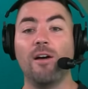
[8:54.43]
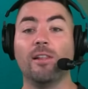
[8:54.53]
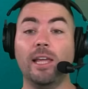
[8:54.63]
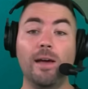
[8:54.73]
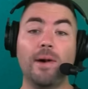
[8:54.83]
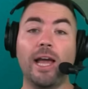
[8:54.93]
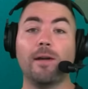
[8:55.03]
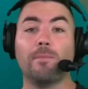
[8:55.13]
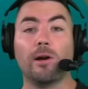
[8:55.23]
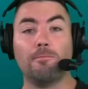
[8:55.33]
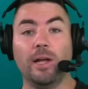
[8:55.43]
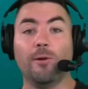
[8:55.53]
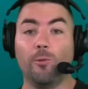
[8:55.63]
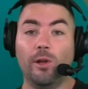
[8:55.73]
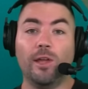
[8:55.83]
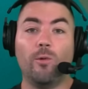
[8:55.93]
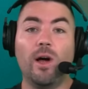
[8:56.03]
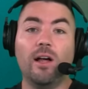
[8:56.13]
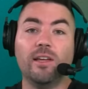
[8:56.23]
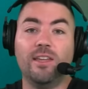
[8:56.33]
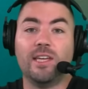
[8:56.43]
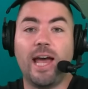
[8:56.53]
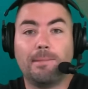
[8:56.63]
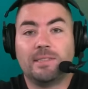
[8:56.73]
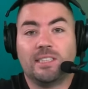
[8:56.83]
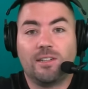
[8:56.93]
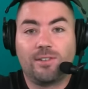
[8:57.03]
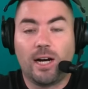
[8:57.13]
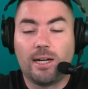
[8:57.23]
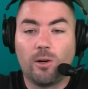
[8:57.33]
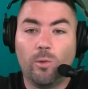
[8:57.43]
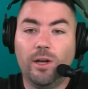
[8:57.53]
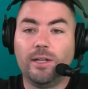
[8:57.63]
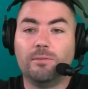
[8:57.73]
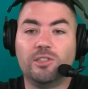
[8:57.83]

Liam Eichenberg played really well in the absence of Connor Williams.